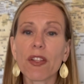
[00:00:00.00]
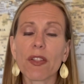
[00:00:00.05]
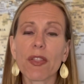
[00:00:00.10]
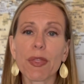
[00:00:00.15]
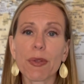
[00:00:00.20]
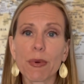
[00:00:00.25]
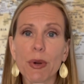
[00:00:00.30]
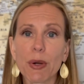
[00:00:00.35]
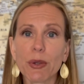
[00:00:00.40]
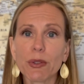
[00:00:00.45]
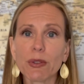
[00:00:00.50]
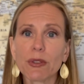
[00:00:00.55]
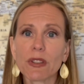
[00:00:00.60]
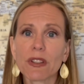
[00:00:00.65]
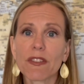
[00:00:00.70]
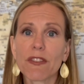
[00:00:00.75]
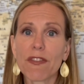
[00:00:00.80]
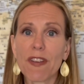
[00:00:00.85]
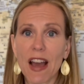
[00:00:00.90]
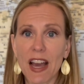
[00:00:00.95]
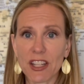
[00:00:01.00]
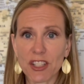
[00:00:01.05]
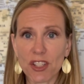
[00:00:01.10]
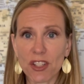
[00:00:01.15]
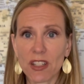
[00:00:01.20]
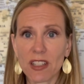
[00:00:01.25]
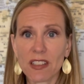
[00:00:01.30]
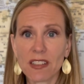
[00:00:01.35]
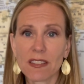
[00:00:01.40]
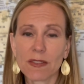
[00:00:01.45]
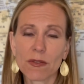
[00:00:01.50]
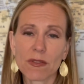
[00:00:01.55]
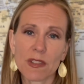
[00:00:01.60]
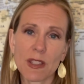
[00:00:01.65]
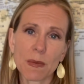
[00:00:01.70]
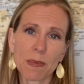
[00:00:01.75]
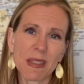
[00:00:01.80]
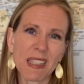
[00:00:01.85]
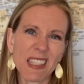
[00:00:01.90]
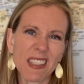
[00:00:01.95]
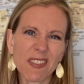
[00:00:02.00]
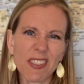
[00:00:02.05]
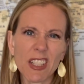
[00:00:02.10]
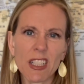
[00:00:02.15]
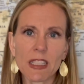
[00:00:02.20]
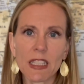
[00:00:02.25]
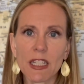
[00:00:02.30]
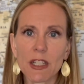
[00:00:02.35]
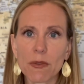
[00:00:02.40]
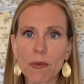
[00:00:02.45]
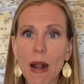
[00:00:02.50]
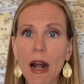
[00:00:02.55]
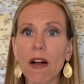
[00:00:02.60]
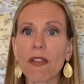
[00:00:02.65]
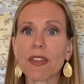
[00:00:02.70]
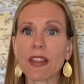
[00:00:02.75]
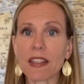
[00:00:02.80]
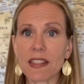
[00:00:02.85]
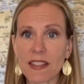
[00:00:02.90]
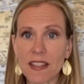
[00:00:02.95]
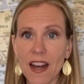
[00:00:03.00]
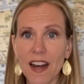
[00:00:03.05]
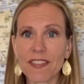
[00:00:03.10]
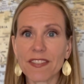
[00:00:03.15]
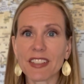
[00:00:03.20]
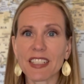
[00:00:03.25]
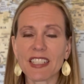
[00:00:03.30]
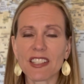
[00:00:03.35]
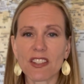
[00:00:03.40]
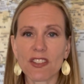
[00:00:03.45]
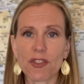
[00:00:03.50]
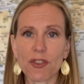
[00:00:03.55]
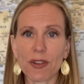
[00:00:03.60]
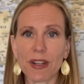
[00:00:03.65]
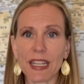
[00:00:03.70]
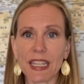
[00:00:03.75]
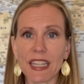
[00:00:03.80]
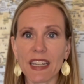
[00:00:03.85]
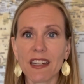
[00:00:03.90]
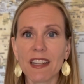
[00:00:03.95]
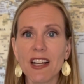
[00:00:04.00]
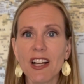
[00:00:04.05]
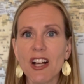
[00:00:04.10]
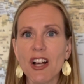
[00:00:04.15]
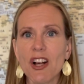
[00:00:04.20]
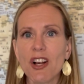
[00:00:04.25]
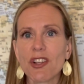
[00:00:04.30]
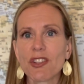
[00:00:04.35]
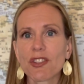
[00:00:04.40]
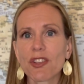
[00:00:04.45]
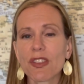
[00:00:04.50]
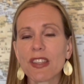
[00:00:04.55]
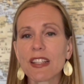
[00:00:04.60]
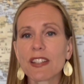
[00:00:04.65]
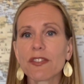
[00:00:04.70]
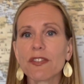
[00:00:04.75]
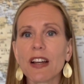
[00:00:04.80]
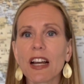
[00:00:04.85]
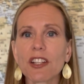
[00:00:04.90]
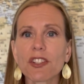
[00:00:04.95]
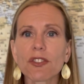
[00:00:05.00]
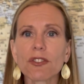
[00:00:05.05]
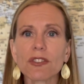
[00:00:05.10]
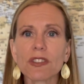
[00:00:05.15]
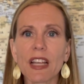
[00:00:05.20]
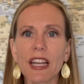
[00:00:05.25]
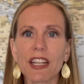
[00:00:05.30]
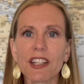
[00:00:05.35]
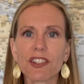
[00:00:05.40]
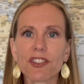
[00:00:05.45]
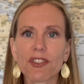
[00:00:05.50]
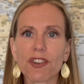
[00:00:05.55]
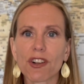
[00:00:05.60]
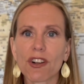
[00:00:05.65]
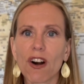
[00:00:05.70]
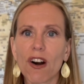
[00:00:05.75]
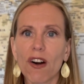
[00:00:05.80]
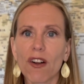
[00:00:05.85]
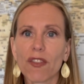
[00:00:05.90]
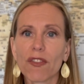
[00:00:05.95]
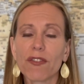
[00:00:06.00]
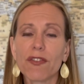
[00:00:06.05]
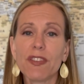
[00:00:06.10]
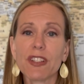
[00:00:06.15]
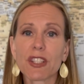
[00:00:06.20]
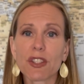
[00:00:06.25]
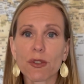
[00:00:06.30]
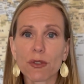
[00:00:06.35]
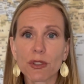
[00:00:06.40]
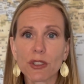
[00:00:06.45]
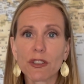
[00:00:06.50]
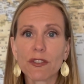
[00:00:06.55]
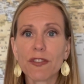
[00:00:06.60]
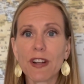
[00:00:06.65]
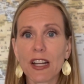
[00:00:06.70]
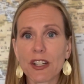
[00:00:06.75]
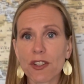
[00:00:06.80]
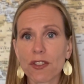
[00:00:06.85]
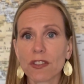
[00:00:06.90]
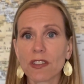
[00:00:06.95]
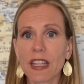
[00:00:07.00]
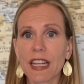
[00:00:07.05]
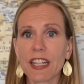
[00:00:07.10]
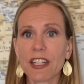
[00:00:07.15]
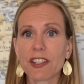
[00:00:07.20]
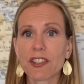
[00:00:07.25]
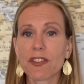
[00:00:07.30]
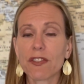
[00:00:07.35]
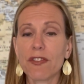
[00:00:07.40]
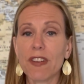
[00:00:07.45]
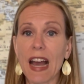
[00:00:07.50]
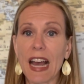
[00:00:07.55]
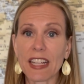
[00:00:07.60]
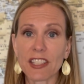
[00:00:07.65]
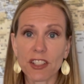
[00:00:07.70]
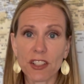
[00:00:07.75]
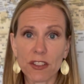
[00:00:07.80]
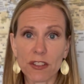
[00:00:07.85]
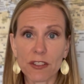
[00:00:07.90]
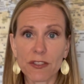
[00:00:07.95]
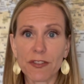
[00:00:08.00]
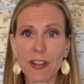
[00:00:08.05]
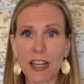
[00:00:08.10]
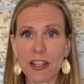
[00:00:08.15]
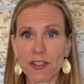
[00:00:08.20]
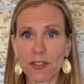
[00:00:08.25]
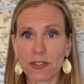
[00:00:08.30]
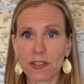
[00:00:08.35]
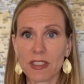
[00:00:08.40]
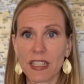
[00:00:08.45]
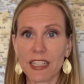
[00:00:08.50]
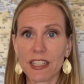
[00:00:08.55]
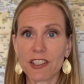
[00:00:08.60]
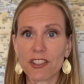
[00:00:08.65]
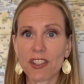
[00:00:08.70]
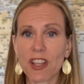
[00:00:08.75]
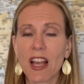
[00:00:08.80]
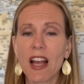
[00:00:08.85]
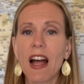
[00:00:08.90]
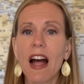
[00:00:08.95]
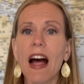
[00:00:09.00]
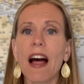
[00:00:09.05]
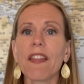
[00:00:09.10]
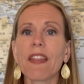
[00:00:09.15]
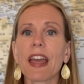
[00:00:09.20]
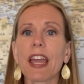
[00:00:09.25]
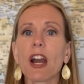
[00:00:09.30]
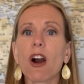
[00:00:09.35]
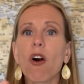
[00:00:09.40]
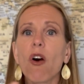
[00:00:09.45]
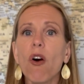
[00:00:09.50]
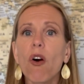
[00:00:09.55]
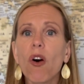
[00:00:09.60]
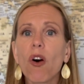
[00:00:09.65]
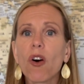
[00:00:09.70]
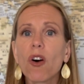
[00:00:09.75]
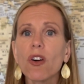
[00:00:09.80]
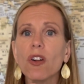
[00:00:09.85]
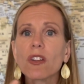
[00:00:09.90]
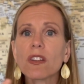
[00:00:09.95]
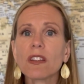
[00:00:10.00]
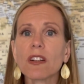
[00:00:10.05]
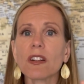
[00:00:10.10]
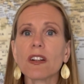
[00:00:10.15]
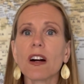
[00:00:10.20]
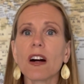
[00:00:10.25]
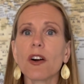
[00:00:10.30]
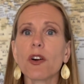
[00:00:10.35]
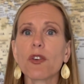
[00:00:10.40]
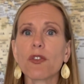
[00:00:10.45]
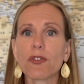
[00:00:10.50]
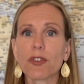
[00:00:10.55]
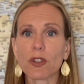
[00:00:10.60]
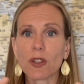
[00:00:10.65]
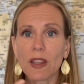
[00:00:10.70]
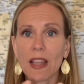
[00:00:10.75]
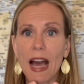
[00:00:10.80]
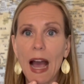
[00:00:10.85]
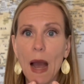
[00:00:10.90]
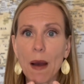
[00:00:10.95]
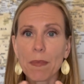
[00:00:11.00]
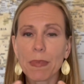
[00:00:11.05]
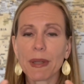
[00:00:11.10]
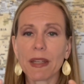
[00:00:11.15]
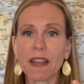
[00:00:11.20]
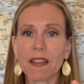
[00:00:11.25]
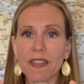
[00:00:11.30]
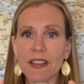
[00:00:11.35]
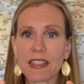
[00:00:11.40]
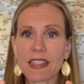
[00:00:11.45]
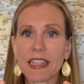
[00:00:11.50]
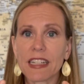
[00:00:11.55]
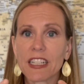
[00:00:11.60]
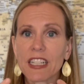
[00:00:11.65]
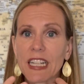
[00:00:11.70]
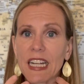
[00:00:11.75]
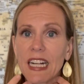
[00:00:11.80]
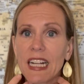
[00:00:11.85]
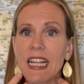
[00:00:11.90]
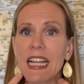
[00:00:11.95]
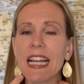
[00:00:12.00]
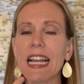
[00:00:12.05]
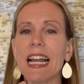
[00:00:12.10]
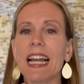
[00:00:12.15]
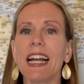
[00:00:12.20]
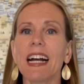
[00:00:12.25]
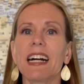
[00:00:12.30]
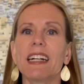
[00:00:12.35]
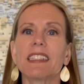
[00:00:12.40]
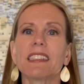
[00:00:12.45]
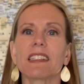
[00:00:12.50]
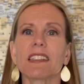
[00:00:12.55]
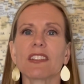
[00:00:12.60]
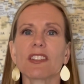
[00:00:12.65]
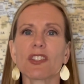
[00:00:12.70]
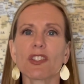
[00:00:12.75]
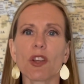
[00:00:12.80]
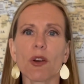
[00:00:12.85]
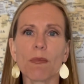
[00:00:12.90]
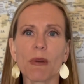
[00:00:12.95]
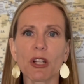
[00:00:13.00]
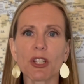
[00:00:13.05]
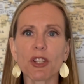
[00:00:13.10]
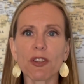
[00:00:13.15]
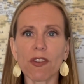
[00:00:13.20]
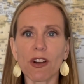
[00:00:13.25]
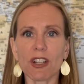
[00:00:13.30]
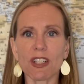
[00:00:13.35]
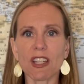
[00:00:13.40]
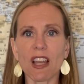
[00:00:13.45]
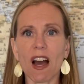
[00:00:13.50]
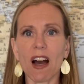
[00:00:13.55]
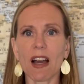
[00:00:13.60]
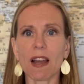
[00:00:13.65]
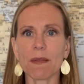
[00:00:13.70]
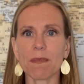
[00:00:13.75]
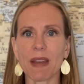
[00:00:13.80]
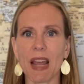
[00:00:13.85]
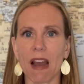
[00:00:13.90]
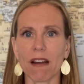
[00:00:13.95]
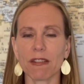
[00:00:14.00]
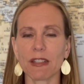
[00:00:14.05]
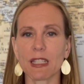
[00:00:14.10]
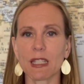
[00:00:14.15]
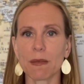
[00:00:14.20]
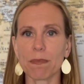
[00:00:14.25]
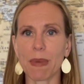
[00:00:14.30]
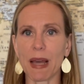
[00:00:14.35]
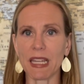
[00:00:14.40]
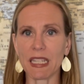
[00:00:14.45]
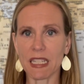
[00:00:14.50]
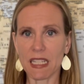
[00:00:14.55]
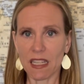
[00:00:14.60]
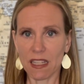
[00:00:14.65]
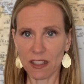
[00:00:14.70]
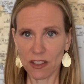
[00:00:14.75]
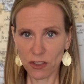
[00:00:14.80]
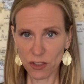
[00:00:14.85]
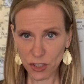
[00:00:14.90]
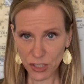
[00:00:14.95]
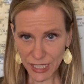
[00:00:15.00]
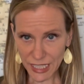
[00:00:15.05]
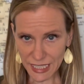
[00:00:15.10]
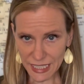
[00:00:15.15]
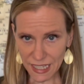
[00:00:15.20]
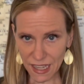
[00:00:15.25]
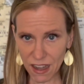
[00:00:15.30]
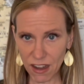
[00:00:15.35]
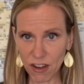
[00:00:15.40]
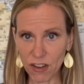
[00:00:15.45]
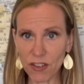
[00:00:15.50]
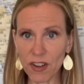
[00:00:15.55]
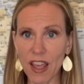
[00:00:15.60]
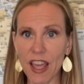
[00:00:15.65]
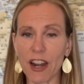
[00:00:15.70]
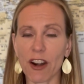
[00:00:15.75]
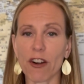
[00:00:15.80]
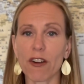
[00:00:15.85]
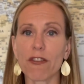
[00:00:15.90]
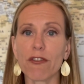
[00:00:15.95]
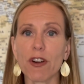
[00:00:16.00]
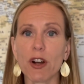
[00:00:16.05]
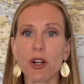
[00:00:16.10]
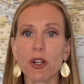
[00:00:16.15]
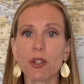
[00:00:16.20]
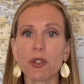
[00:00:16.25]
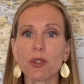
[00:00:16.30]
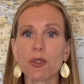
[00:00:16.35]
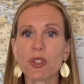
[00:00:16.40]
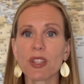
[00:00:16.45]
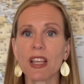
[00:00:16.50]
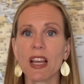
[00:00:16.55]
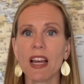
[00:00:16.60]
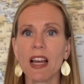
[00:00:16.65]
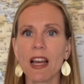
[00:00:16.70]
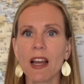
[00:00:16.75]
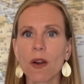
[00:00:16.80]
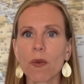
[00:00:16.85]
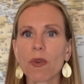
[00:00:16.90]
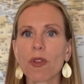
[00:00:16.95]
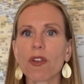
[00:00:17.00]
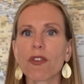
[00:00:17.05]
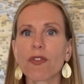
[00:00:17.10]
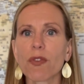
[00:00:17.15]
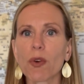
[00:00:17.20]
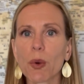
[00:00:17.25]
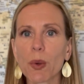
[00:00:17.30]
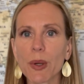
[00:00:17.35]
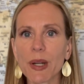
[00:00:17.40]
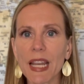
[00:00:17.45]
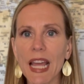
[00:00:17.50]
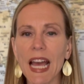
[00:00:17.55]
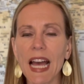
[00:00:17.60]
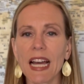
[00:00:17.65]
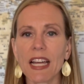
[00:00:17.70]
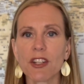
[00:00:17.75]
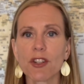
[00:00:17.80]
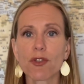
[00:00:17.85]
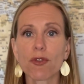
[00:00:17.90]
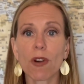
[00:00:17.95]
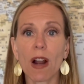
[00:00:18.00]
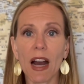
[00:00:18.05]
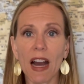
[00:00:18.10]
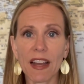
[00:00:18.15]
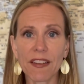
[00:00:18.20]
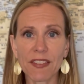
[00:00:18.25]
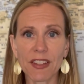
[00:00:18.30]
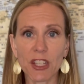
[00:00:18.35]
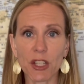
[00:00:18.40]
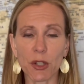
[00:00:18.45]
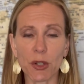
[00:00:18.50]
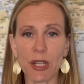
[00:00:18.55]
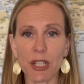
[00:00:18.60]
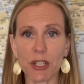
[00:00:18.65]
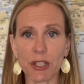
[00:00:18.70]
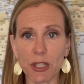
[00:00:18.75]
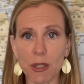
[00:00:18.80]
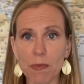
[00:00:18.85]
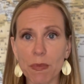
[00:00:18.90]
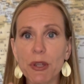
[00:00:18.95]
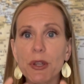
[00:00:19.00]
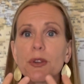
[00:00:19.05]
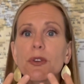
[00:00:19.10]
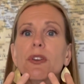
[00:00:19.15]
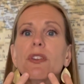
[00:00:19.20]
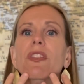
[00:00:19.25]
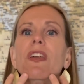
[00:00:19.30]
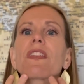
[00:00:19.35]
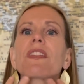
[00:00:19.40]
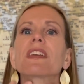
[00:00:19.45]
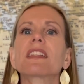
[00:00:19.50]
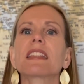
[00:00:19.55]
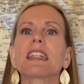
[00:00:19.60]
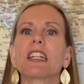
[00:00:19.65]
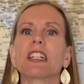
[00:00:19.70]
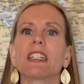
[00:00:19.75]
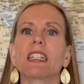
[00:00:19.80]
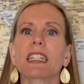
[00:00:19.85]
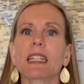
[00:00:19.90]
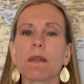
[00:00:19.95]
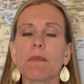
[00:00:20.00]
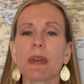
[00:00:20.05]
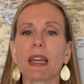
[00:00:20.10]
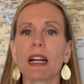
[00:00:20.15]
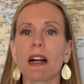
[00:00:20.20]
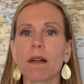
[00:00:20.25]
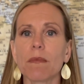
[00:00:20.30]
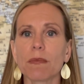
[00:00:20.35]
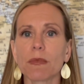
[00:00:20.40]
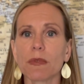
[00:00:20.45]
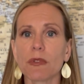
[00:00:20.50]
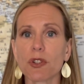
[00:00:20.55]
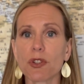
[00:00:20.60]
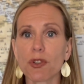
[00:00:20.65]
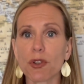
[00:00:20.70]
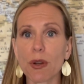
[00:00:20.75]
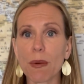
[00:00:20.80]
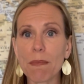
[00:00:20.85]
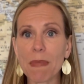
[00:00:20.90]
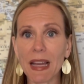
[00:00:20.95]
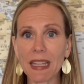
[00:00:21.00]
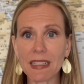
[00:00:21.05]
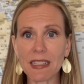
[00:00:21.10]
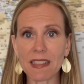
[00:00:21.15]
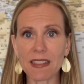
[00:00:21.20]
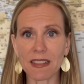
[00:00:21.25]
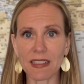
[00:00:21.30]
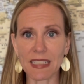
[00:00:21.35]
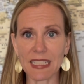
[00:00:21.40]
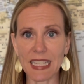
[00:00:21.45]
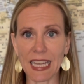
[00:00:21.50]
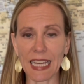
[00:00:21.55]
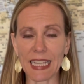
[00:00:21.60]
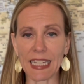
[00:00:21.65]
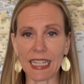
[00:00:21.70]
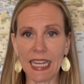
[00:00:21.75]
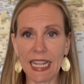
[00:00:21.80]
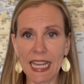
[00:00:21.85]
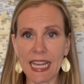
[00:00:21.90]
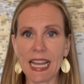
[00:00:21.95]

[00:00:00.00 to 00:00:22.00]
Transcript: throat fascia, specifically around the esophagus and trachea. So these fascial layers are called visceral fascial layers, vascular fascial layers, and they all overlap in this area. And so much of our time now is spent looking down at our phones with a forward head driving or at your computer that this area can become tremendously tight.